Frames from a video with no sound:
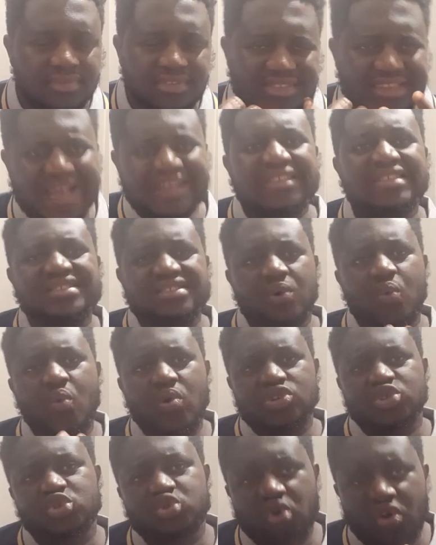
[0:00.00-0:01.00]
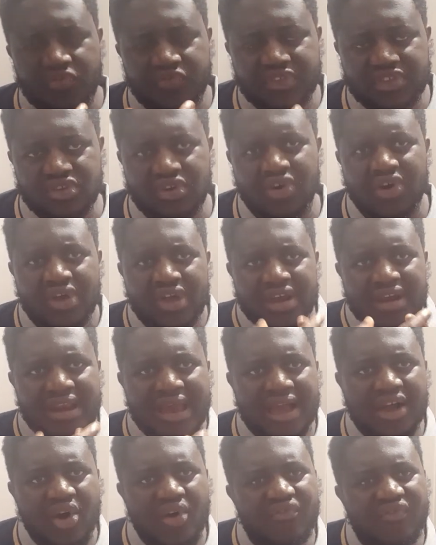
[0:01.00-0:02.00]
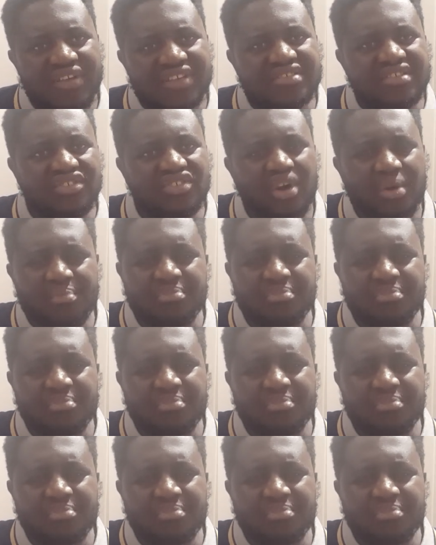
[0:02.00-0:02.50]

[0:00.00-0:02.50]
That is the worst of it all. That conversation